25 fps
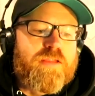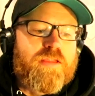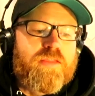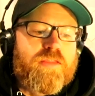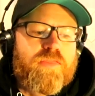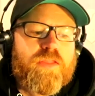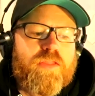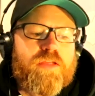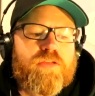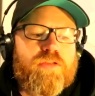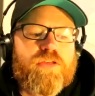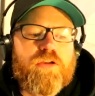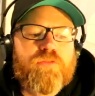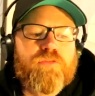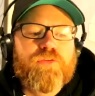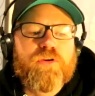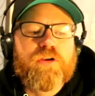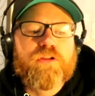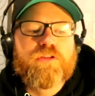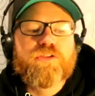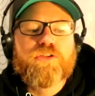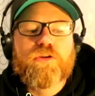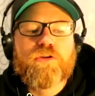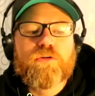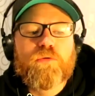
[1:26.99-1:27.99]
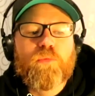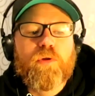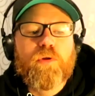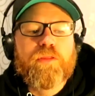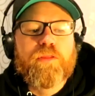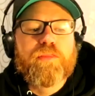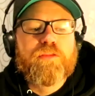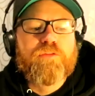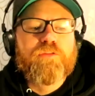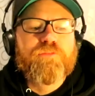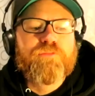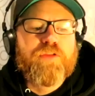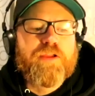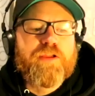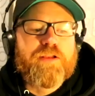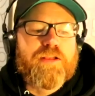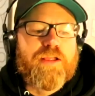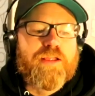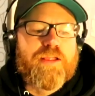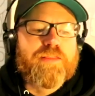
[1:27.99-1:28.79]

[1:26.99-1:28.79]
and they suffered a 2-1 defeat